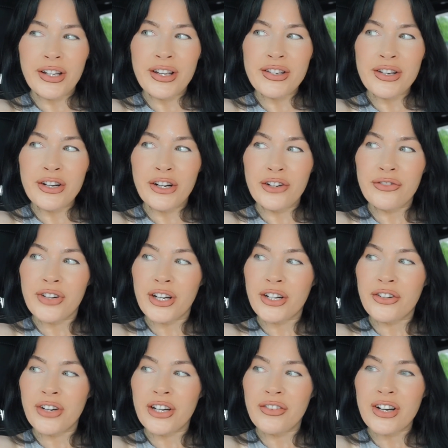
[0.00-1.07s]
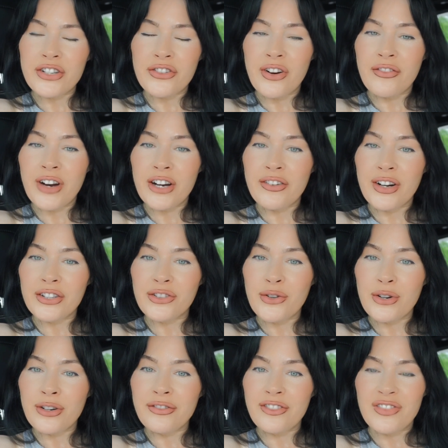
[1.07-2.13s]
There's a good Greek restaurant right around the
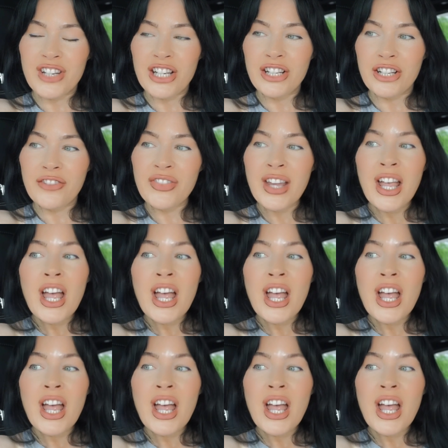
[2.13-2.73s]
corner from here.